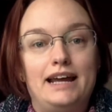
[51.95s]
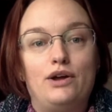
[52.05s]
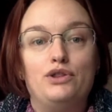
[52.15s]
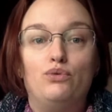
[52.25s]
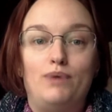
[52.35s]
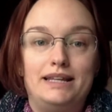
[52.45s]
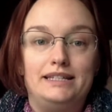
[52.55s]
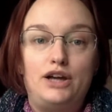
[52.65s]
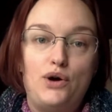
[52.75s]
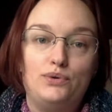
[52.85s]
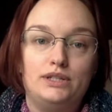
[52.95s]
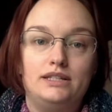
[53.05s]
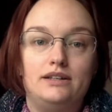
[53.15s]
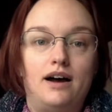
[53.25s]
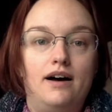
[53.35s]
on the west coast
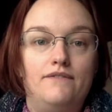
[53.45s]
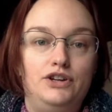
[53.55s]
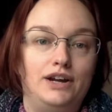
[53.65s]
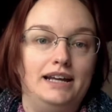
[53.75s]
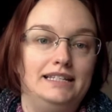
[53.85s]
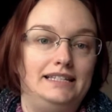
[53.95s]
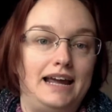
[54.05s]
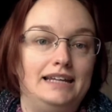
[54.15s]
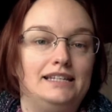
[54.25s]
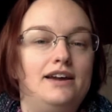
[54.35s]
of the United States.